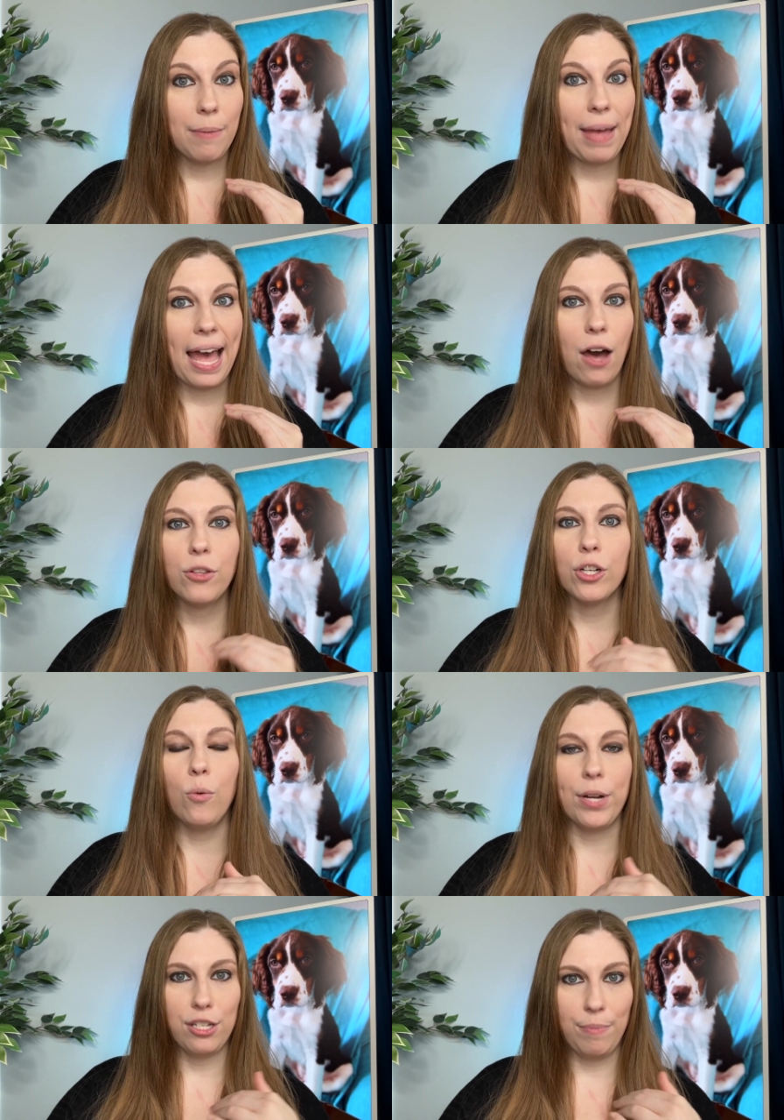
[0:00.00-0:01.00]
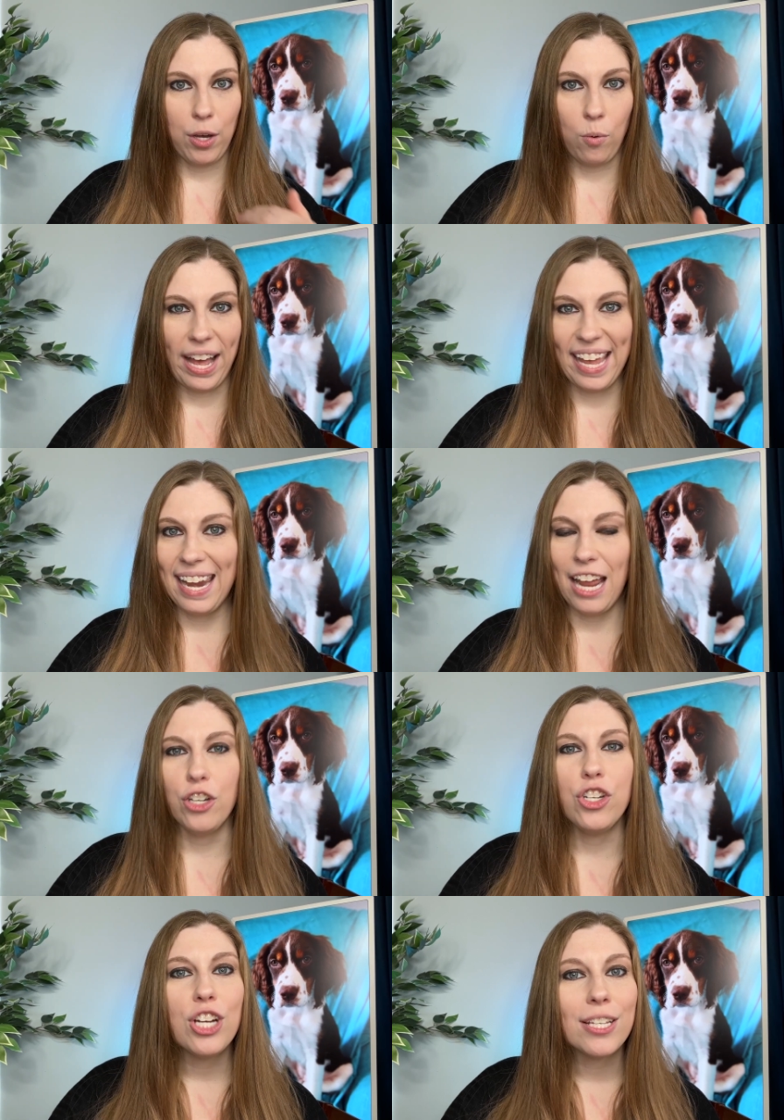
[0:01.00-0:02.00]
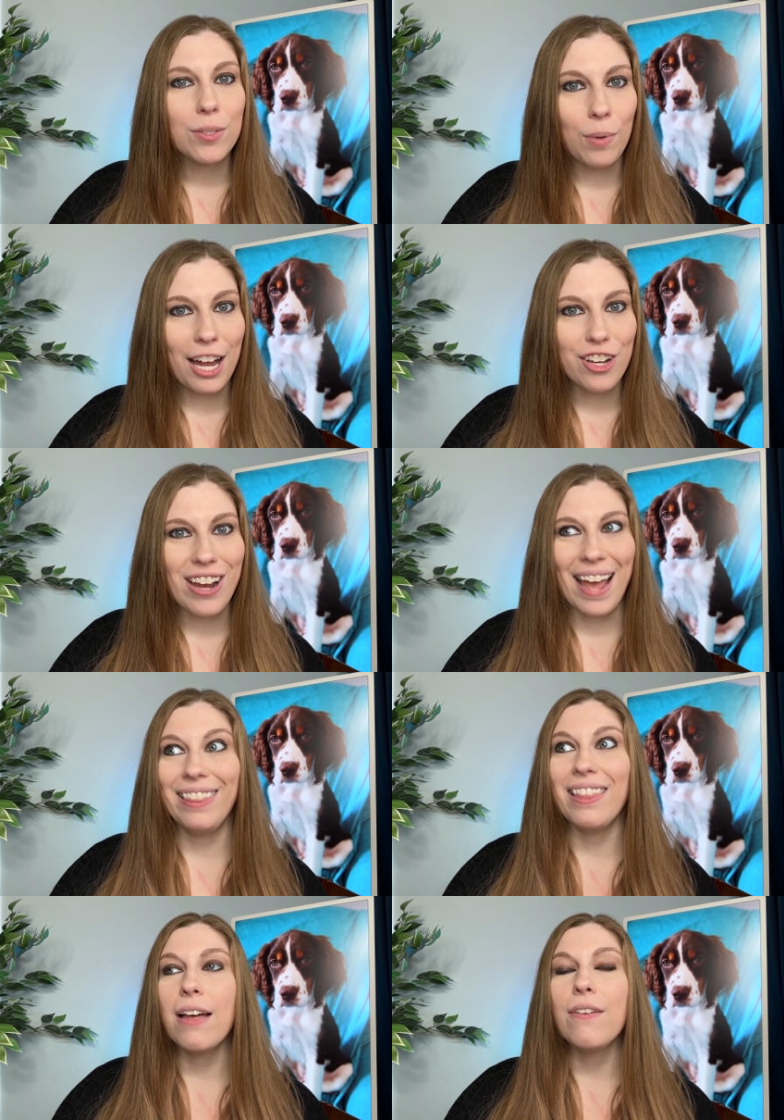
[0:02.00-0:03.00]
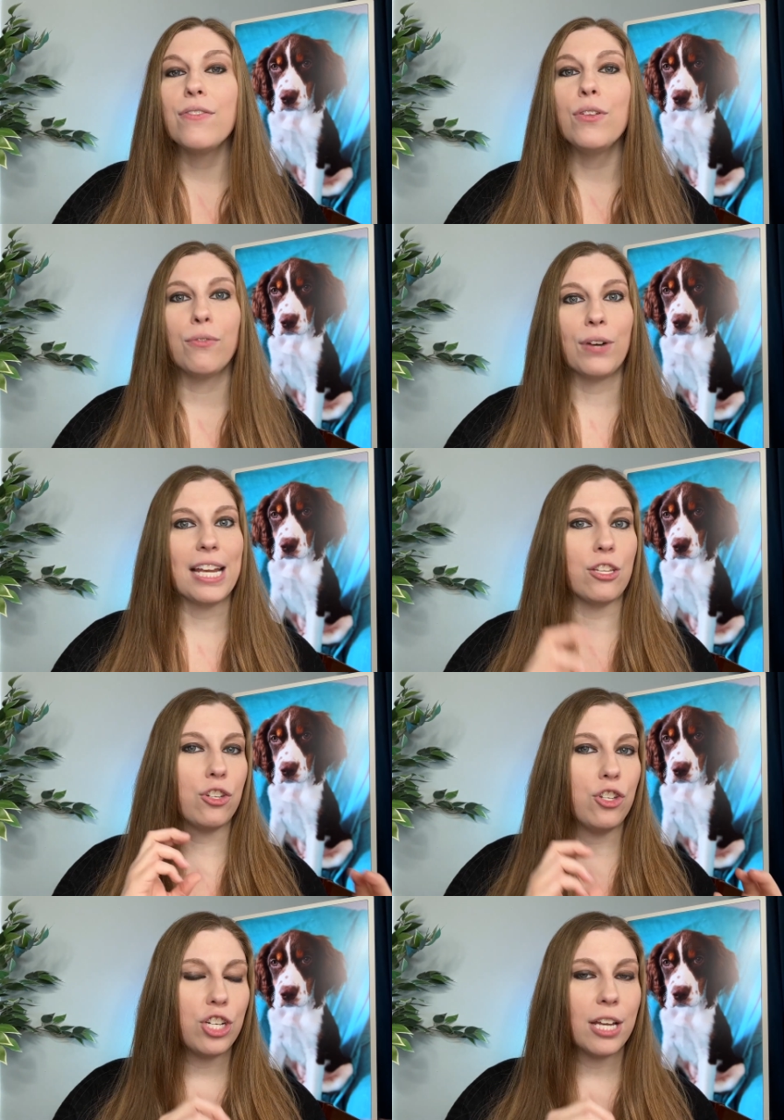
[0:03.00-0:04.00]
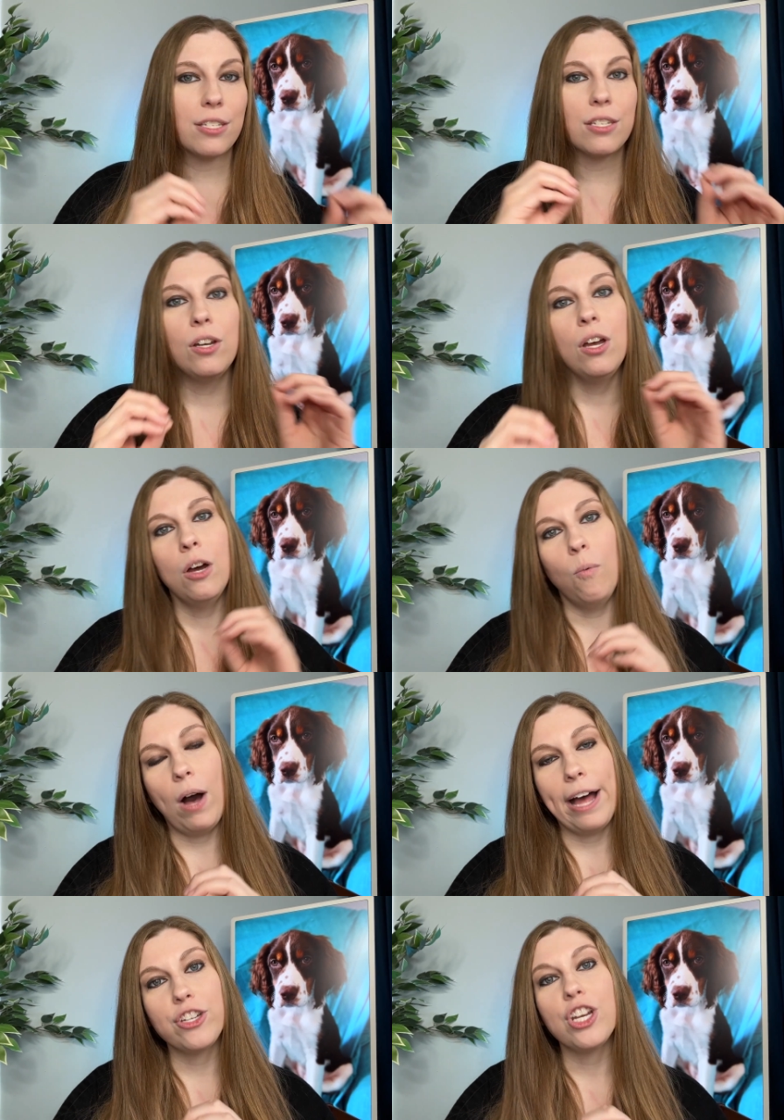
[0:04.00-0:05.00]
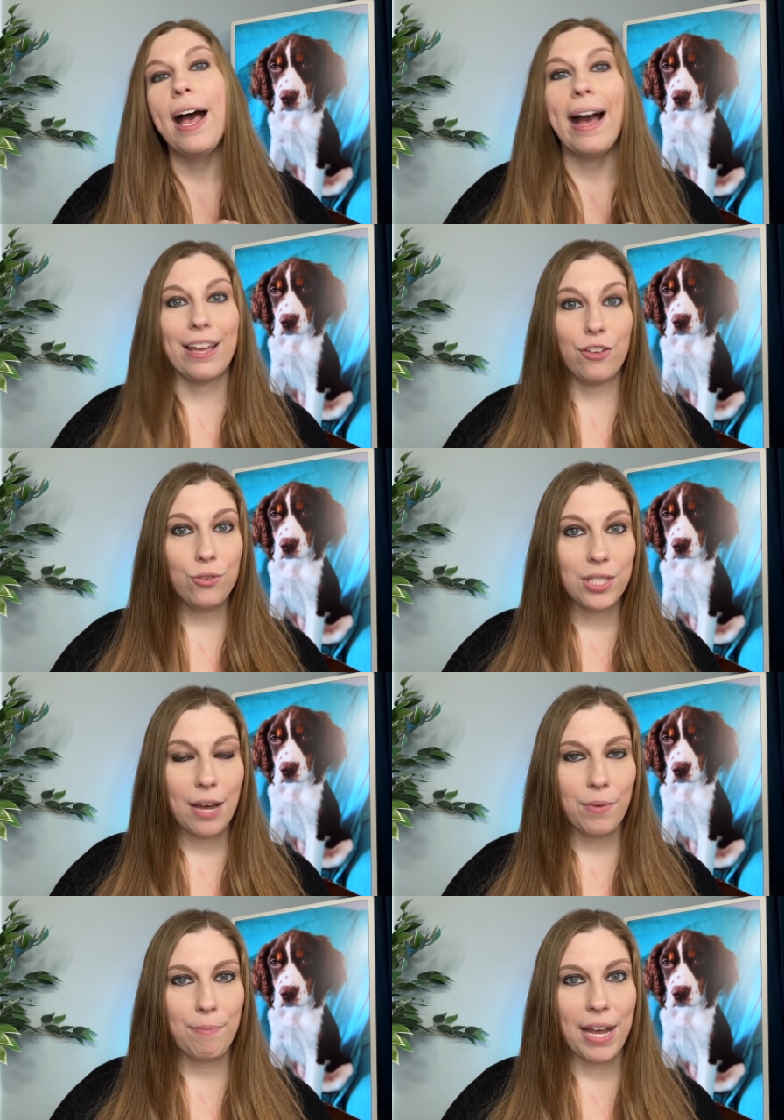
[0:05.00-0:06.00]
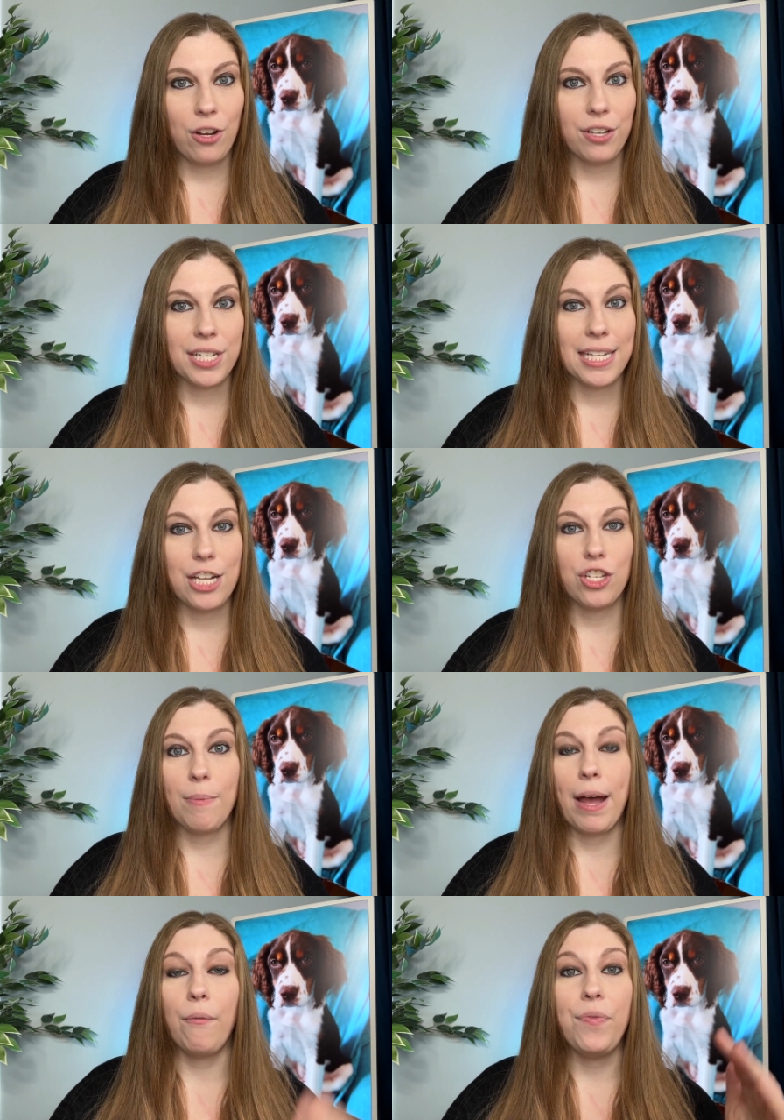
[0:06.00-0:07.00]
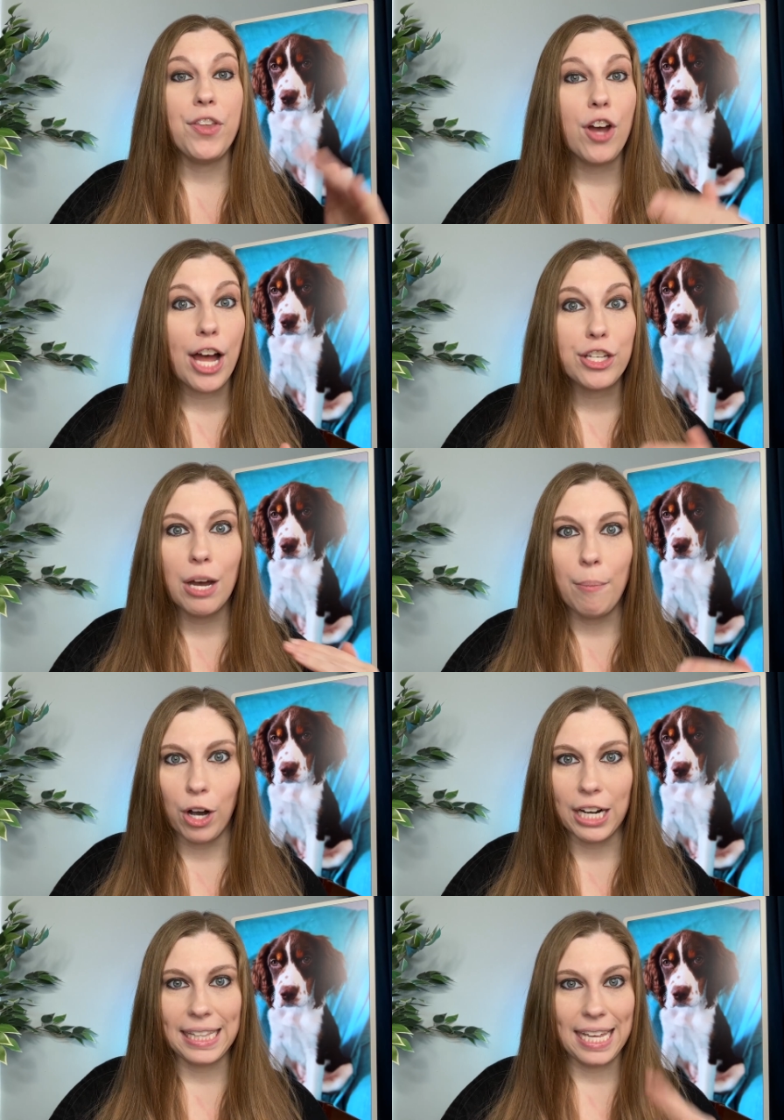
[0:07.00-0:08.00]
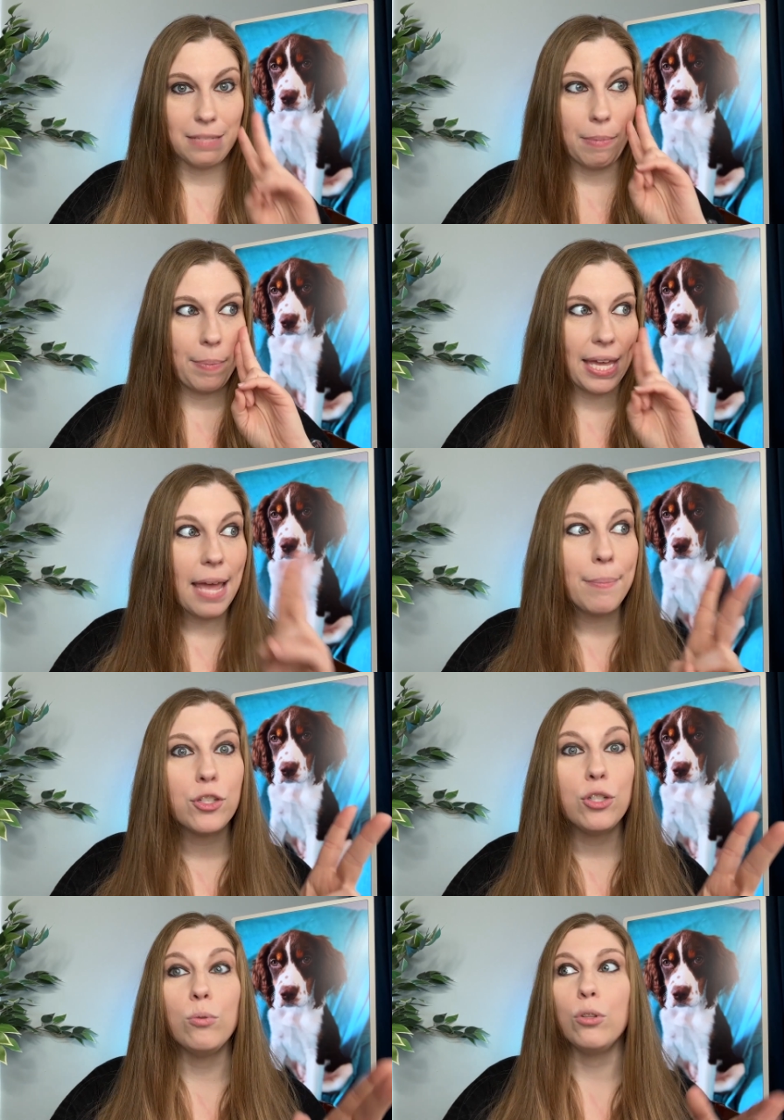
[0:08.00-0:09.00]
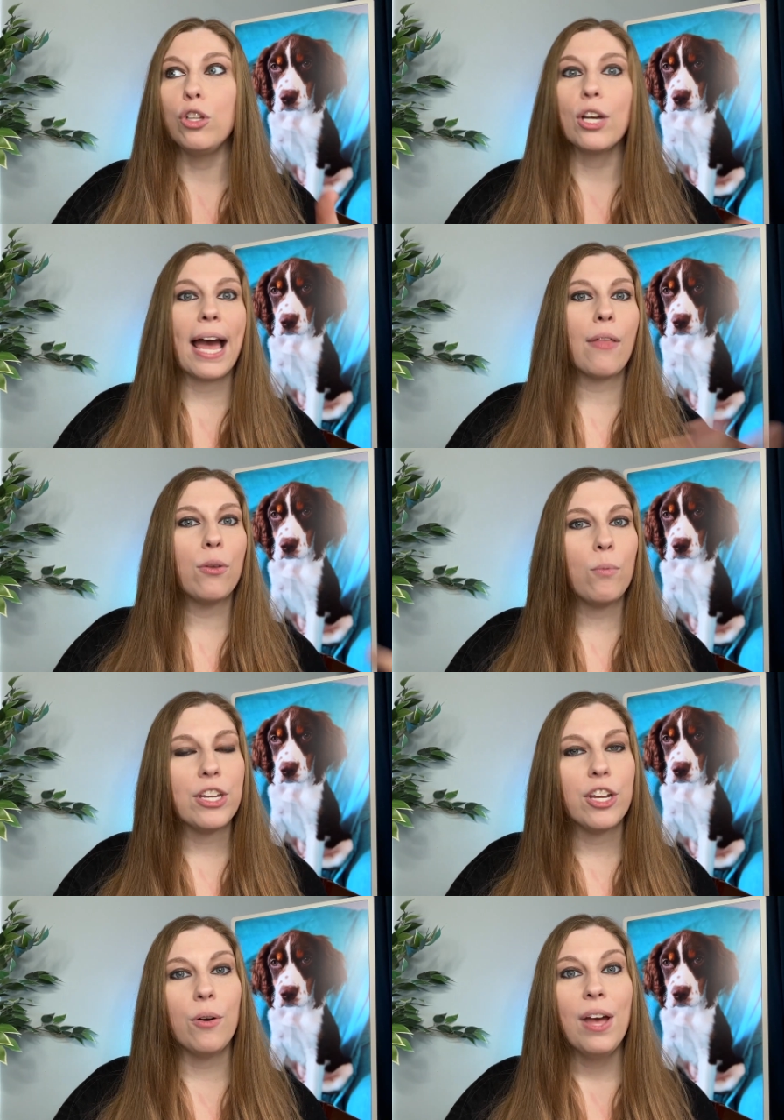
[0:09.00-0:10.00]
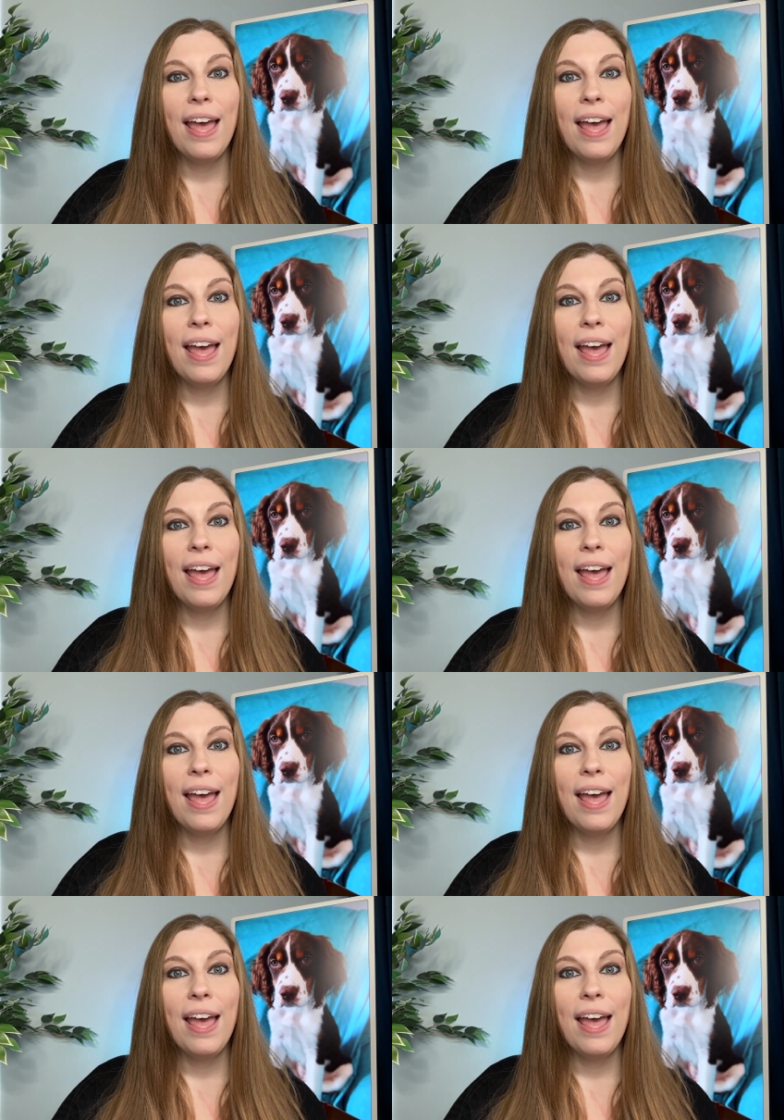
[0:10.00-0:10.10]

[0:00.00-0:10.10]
them how they're going to be quiet and just watch. I love the phrase, just watch. I use that with my dogs to teach them how not to bark at things, but be able to look out the window